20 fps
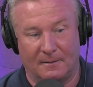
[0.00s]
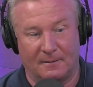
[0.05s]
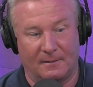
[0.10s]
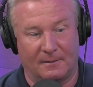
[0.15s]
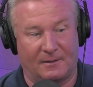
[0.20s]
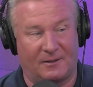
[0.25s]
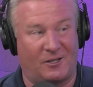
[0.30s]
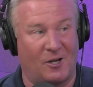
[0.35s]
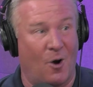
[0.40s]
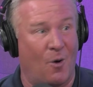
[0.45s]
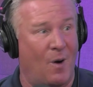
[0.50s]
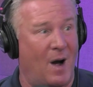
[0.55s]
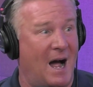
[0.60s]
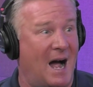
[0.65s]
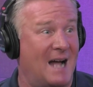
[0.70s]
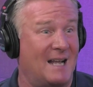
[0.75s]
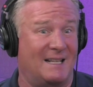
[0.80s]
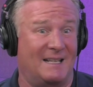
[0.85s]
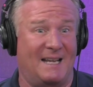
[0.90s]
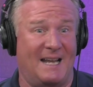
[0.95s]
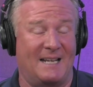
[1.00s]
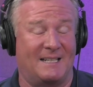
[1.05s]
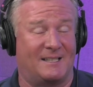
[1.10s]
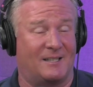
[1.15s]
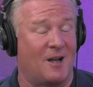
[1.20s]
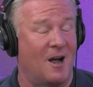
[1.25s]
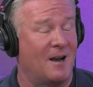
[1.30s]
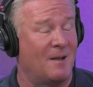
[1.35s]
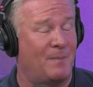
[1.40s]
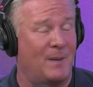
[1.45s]
So it's
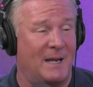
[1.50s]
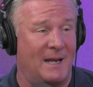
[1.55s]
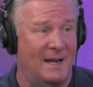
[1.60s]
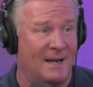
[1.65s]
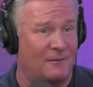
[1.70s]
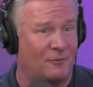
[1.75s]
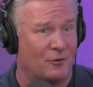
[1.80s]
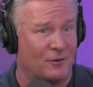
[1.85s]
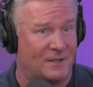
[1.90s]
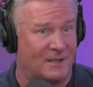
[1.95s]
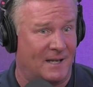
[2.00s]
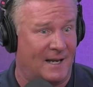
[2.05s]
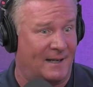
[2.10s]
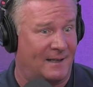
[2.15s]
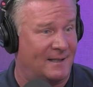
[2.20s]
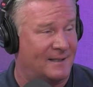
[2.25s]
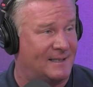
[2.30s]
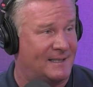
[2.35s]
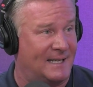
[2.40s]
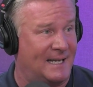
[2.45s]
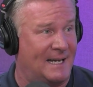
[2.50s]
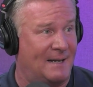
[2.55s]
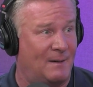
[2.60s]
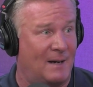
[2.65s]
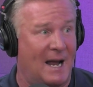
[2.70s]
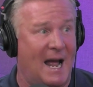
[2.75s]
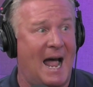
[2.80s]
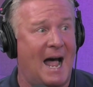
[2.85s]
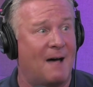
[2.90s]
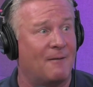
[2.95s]
going to be interesting to see
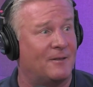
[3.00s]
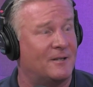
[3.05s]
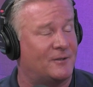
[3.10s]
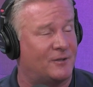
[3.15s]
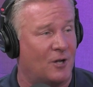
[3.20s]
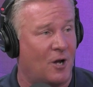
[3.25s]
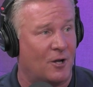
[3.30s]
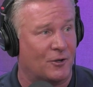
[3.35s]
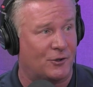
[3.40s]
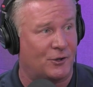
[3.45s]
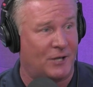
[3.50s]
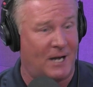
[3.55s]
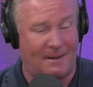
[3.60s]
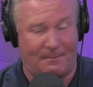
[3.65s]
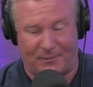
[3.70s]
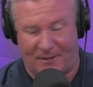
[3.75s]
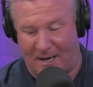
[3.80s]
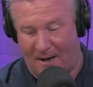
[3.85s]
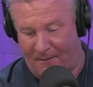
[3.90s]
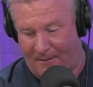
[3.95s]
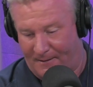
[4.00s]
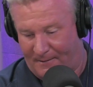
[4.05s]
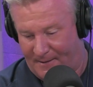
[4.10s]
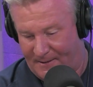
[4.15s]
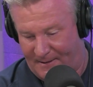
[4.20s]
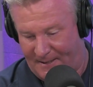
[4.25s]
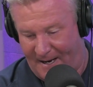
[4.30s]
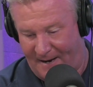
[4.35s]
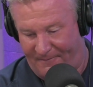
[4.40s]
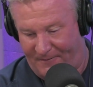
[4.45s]
how this all shapes out at the
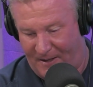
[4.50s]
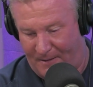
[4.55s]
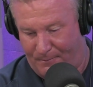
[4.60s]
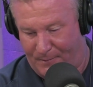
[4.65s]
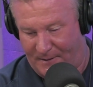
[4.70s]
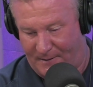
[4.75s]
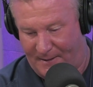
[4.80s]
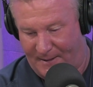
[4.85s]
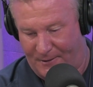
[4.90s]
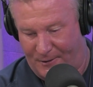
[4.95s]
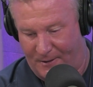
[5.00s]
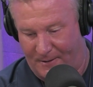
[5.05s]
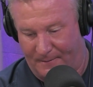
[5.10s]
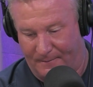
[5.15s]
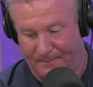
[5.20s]
safety position.